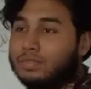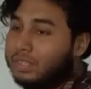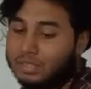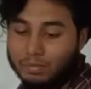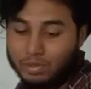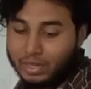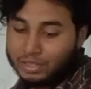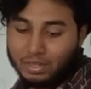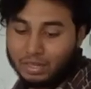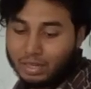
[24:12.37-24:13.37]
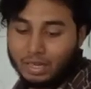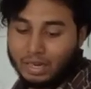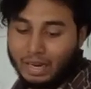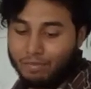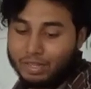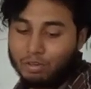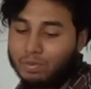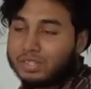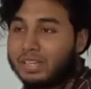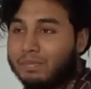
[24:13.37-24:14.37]
The same connection and everything
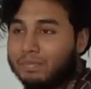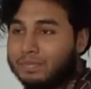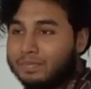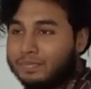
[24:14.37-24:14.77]
will be the same.